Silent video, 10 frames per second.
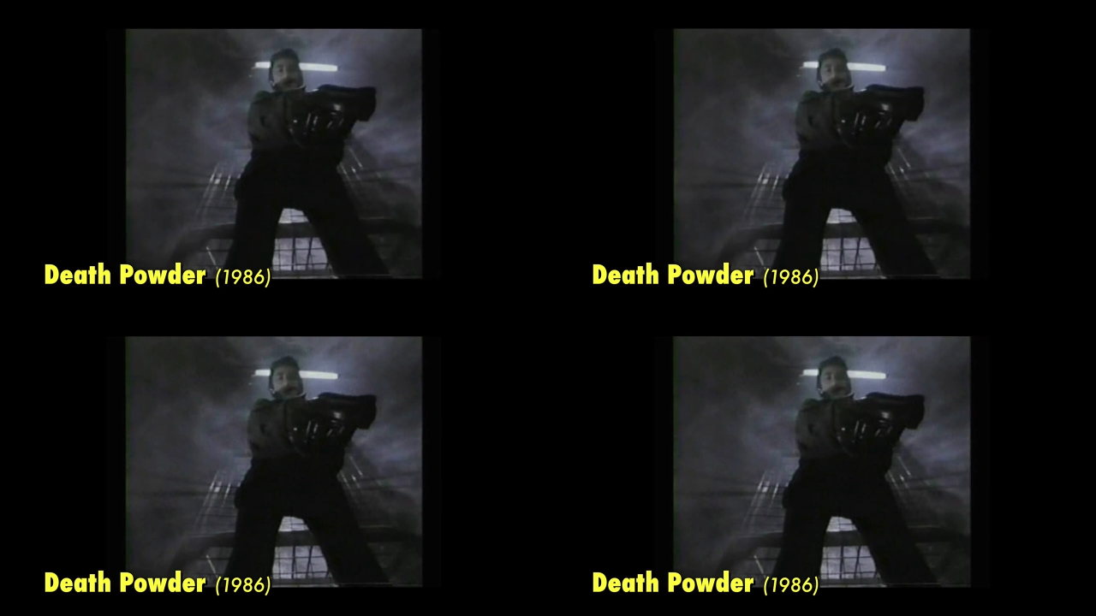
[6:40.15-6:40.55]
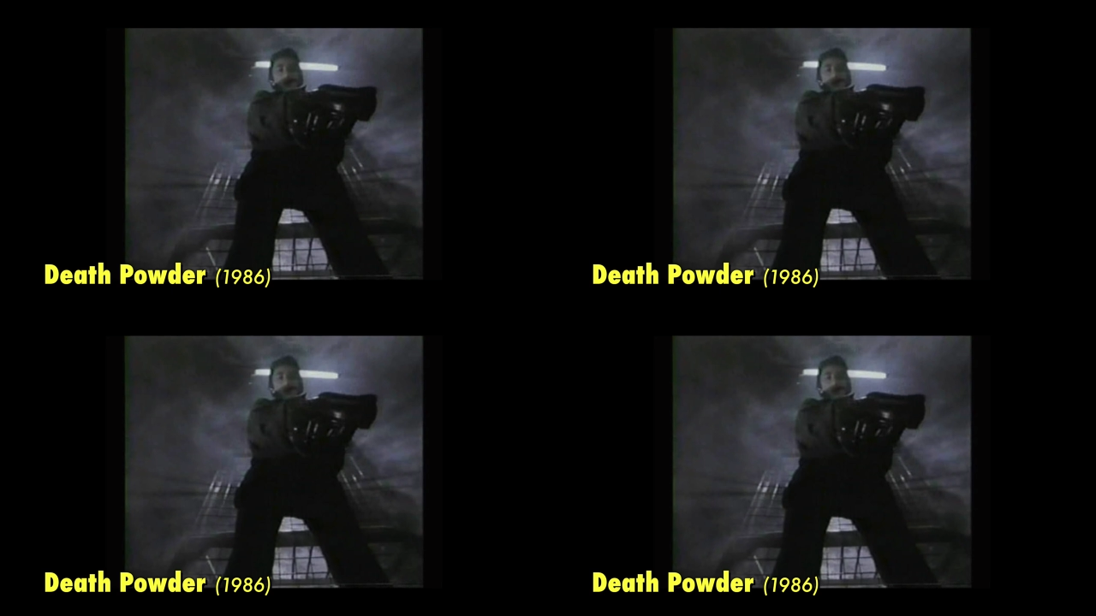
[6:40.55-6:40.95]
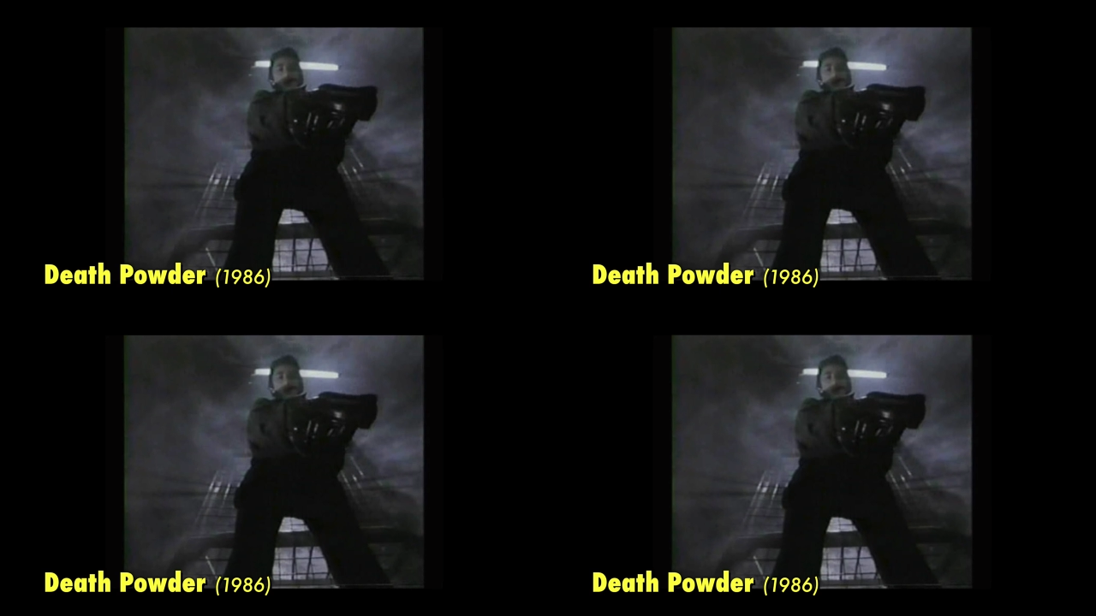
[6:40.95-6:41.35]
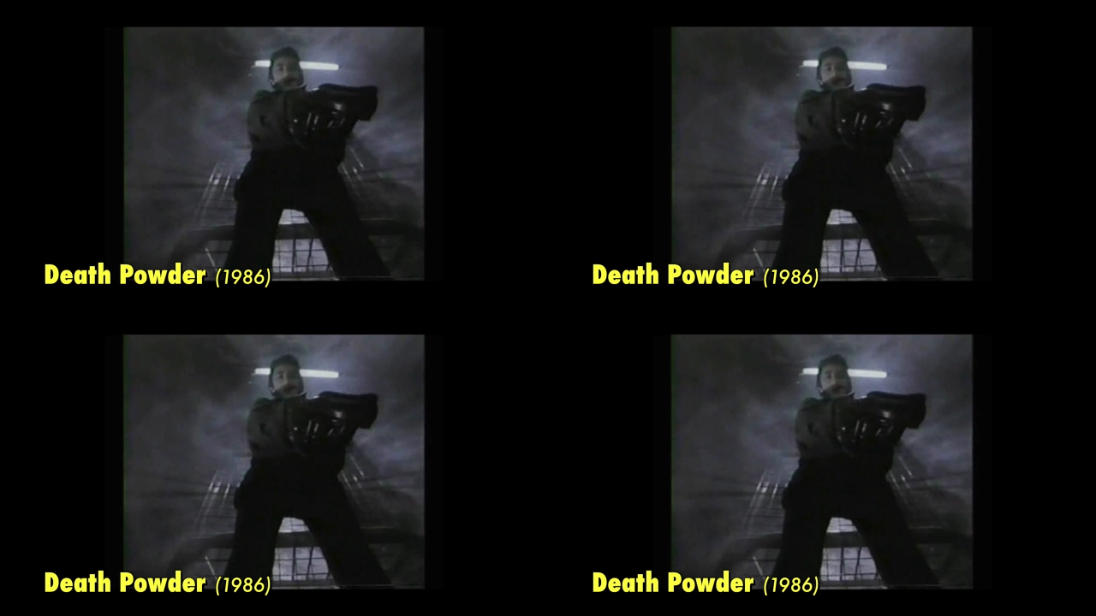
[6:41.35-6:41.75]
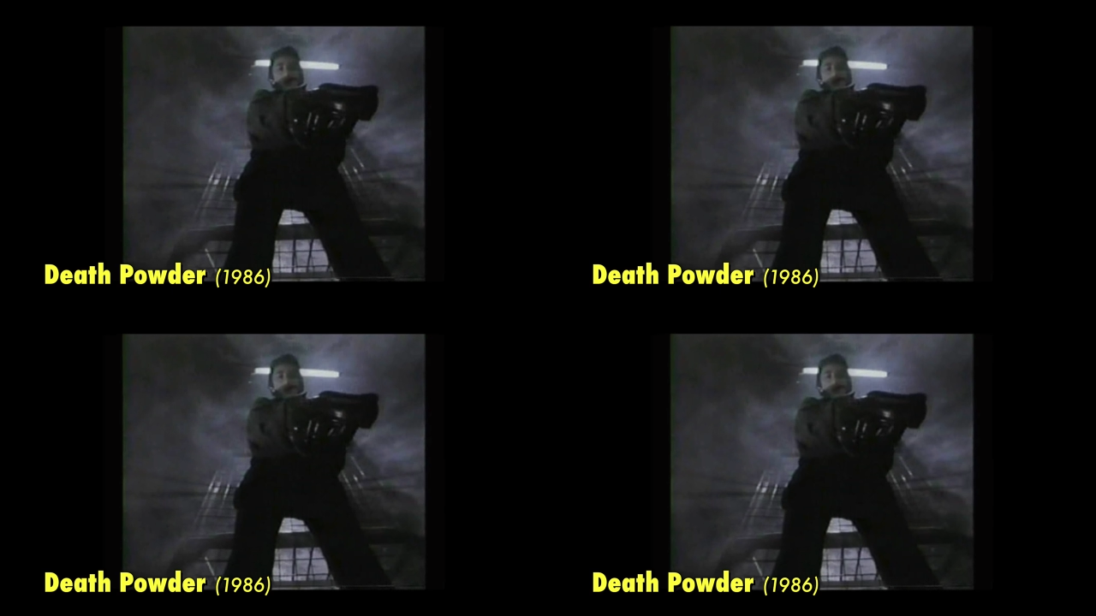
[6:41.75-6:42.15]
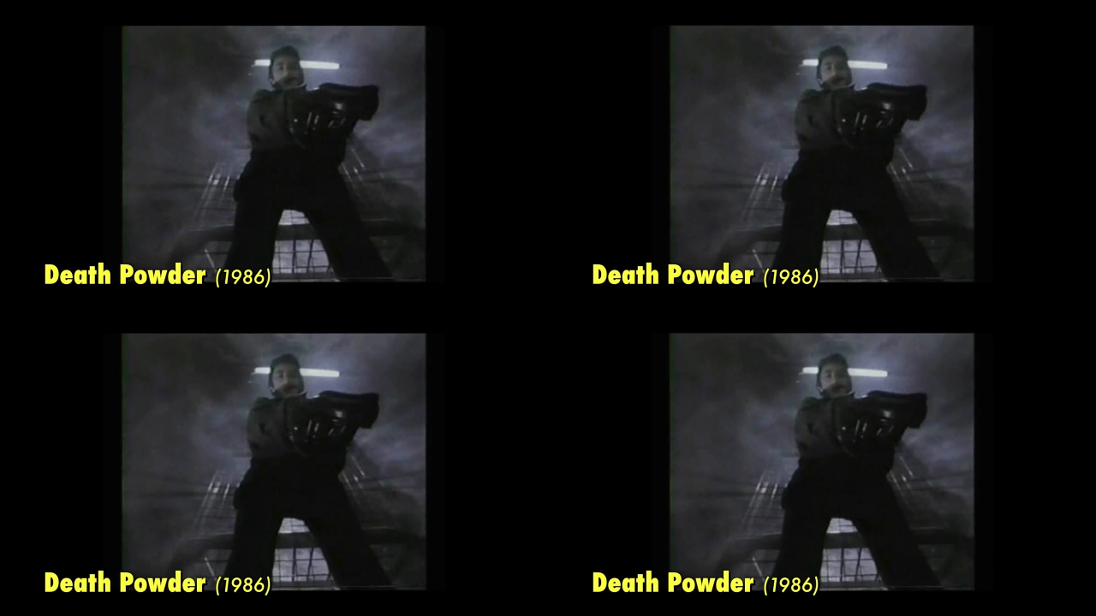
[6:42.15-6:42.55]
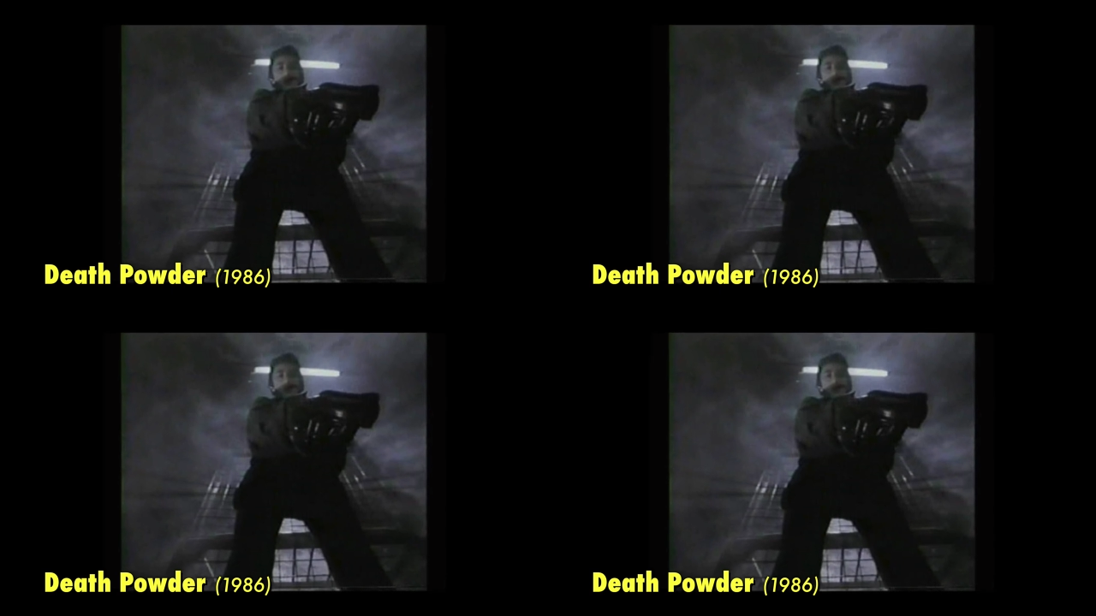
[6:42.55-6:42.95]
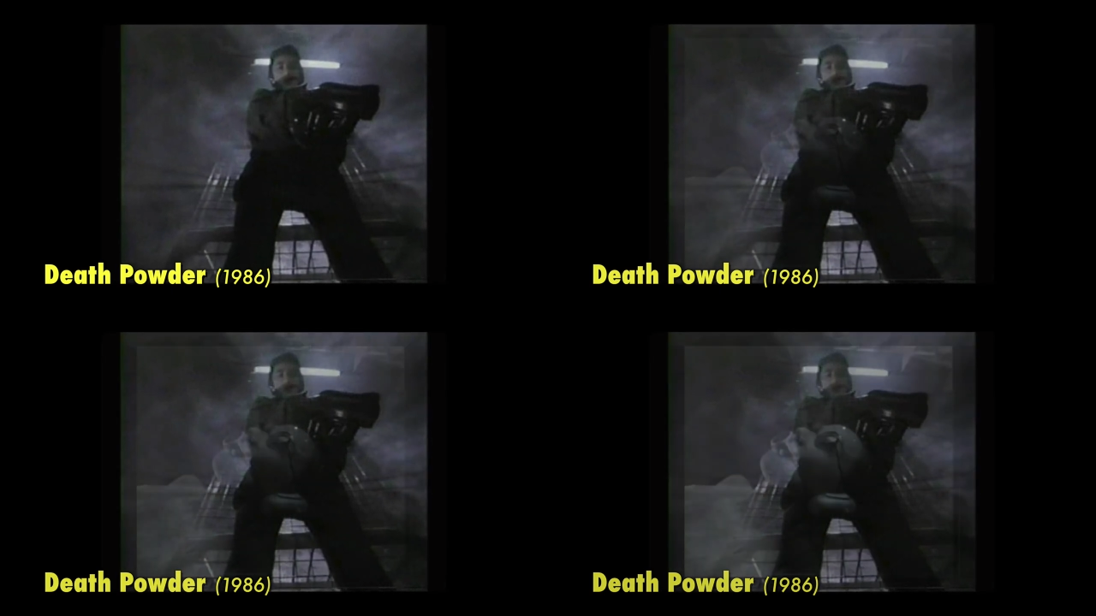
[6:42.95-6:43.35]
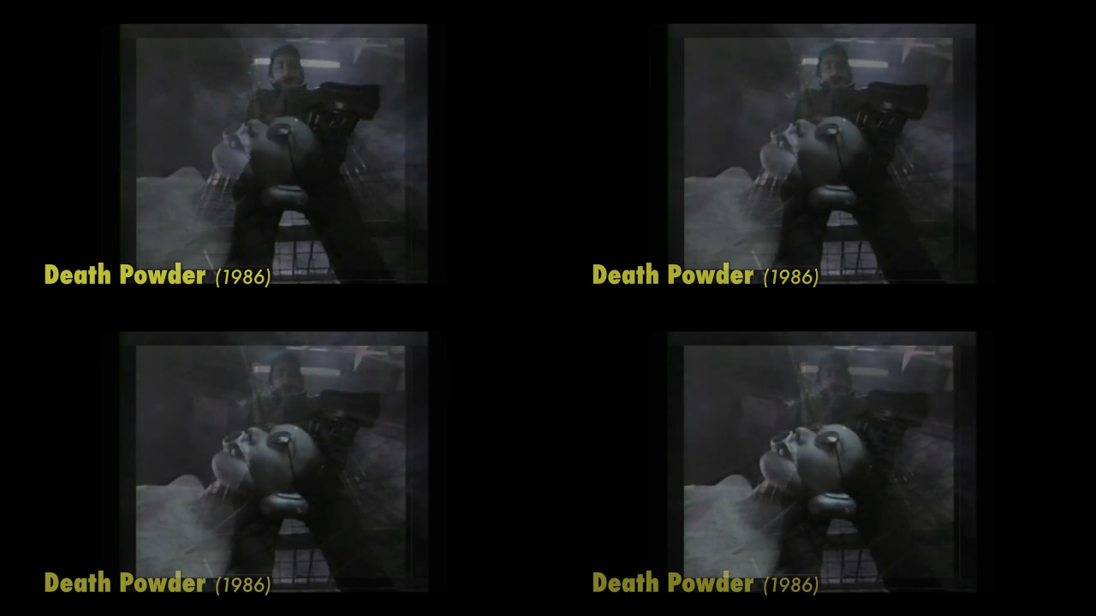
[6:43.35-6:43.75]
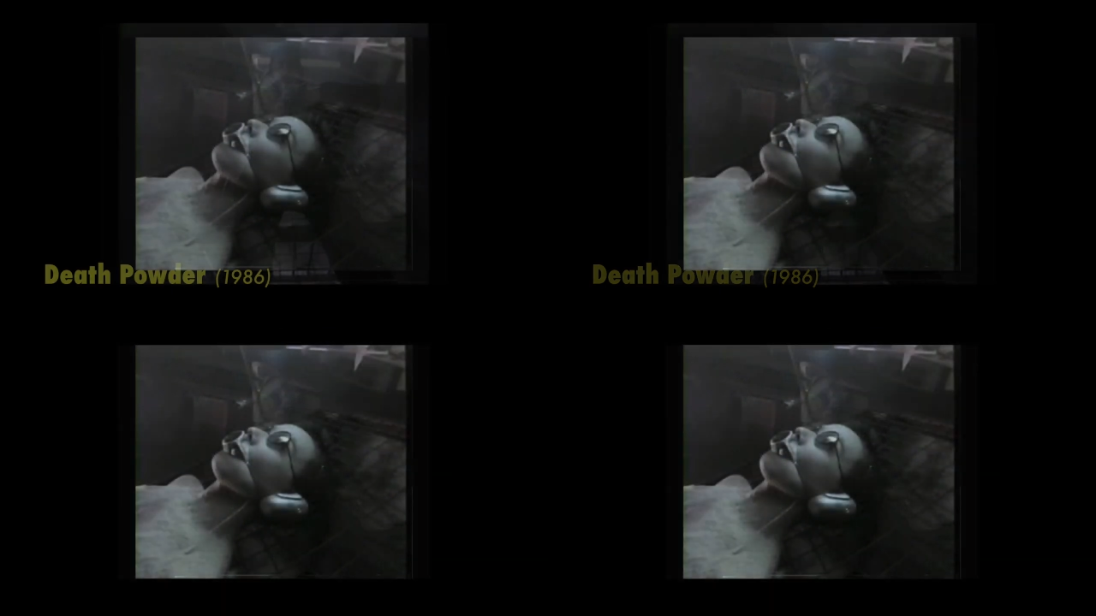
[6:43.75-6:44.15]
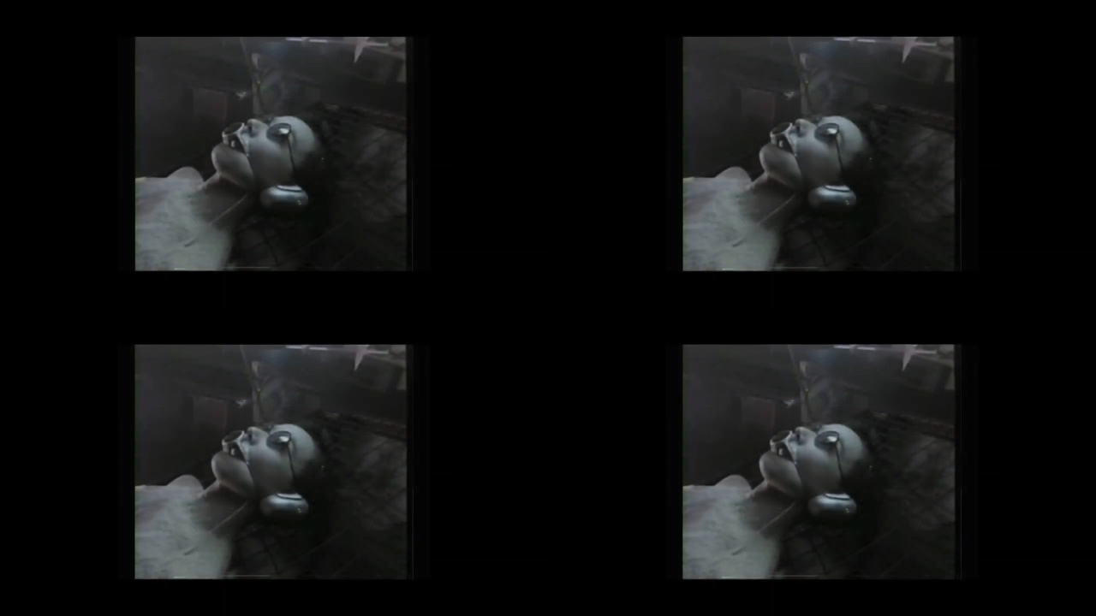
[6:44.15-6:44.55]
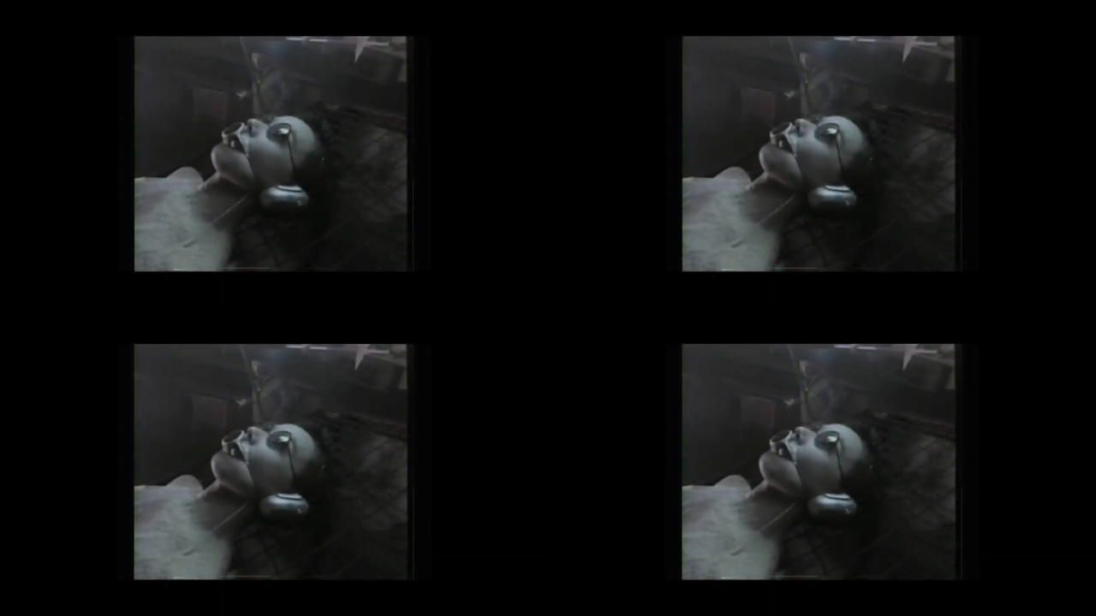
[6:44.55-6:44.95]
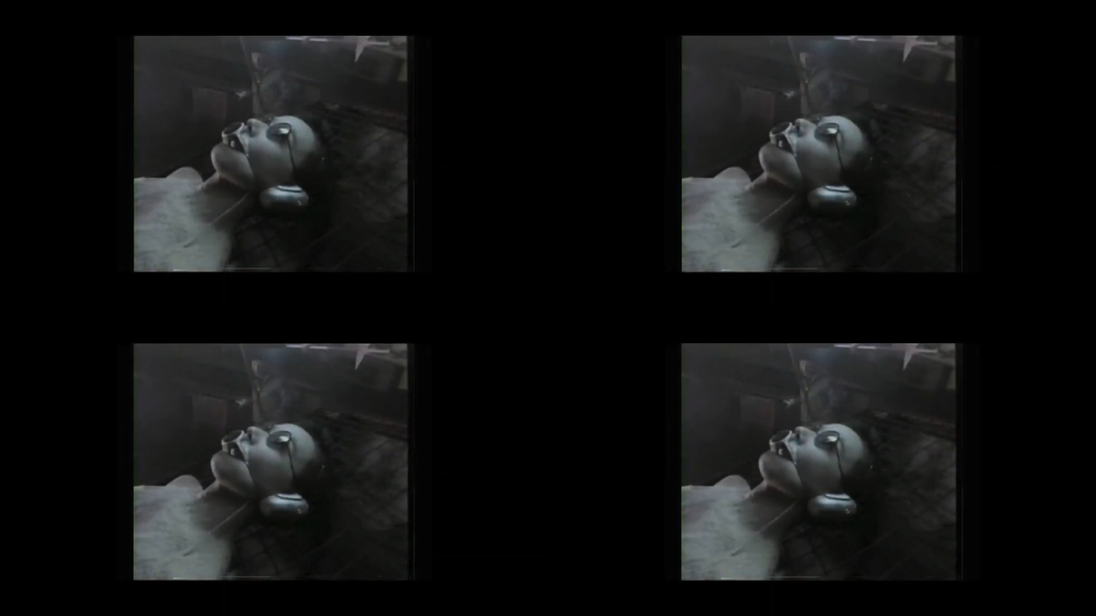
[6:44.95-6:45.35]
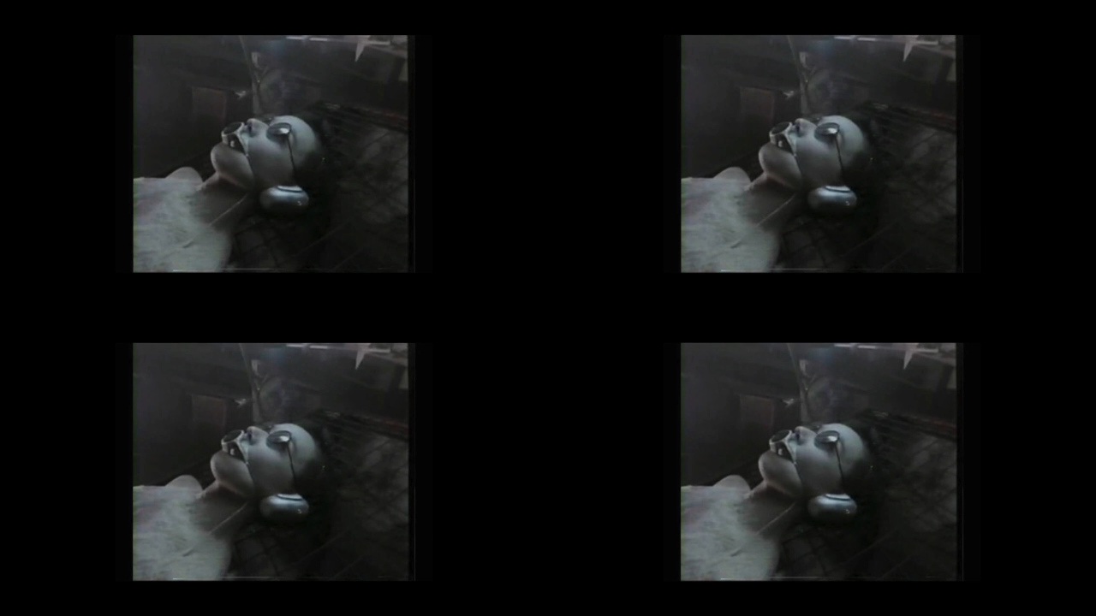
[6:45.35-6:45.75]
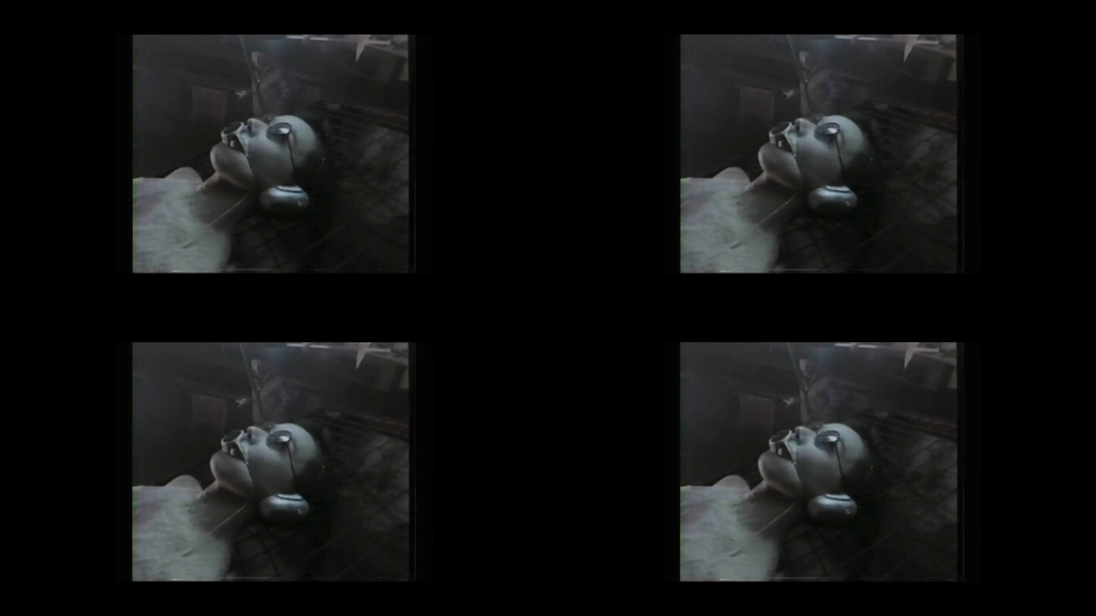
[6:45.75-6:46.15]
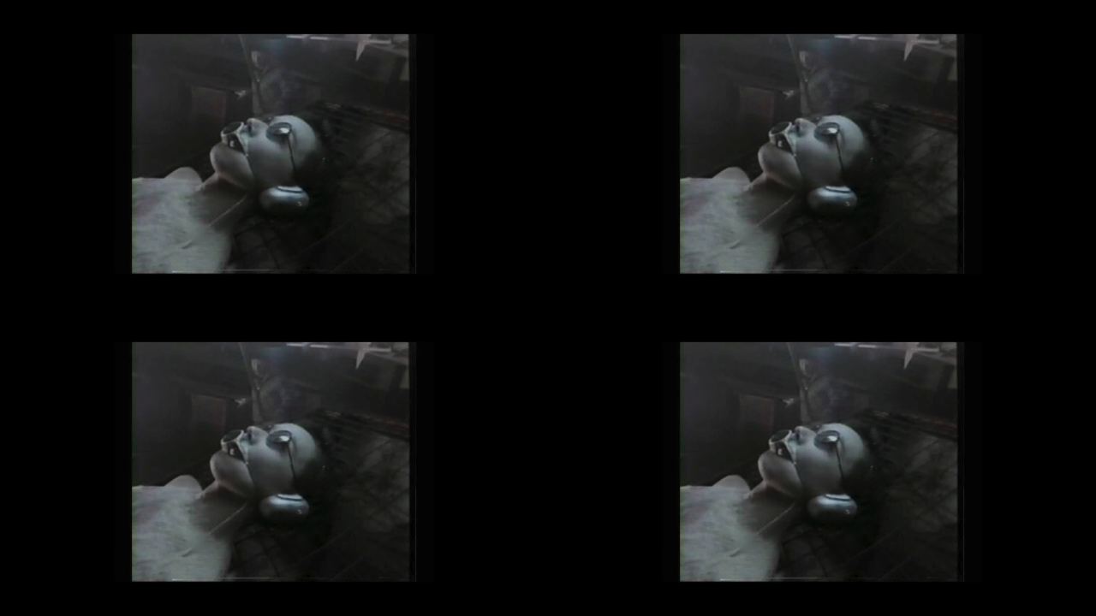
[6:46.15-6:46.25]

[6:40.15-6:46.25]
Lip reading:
Nobody's mouth can be seen.